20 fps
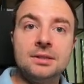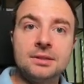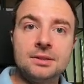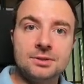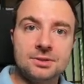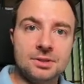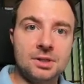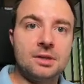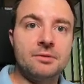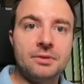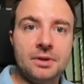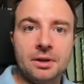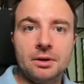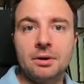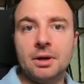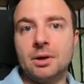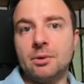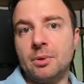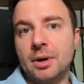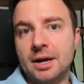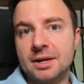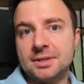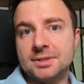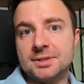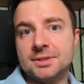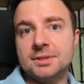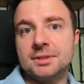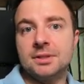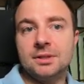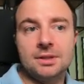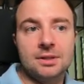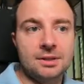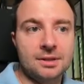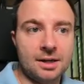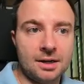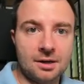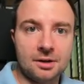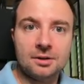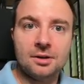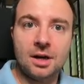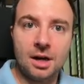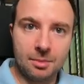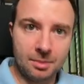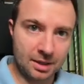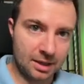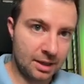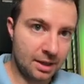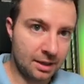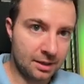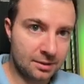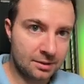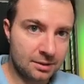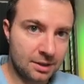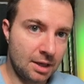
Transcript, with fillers: serving requests that are coming in.